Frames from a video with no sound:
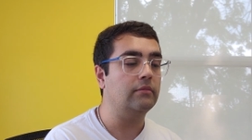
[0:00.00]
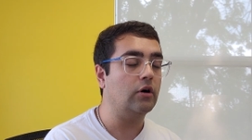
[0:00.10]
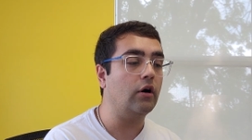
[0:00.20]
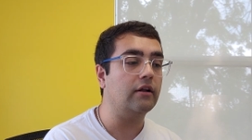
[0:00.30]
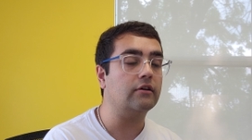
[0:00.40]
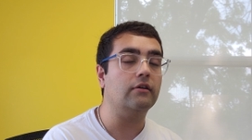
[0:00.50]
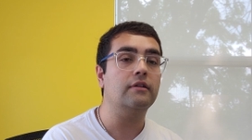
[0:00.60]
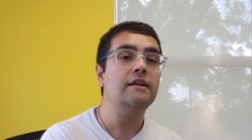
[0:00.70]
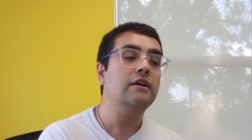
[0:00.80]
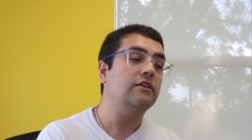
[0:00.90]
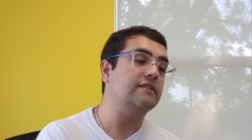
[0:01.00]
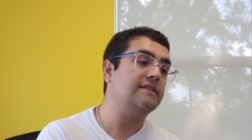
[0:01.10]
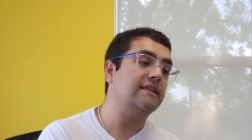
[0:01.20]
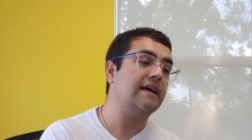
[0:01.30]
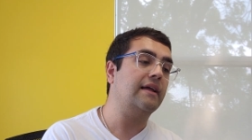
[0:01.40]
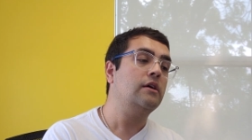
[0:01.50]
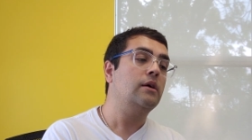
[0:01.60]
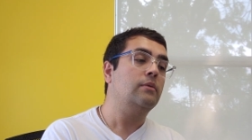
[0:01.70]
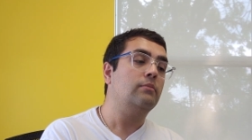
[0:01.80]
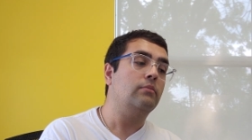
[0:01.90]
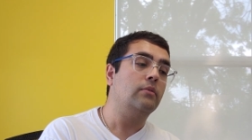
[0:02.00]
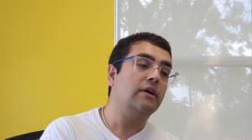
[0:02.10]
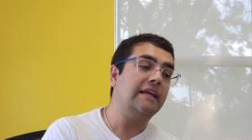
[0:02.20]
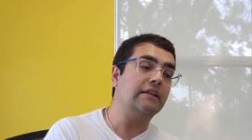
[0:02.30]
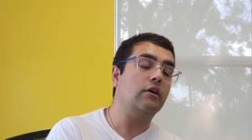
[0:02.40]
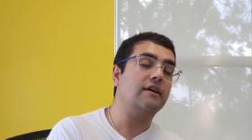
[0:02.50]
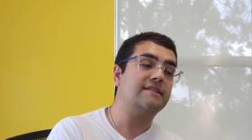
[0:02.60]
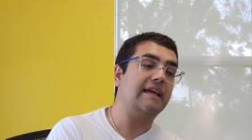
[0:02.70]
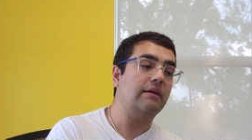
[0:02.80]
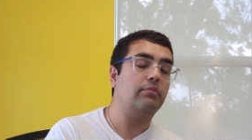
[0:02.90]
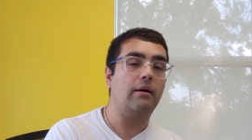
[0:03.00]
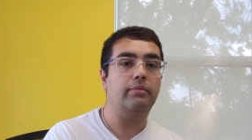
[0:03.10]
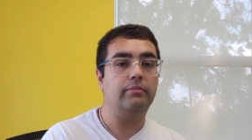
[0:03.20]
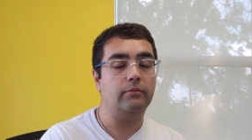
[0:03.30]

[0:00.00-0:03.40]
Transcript: article, you see that HELOCs gain pop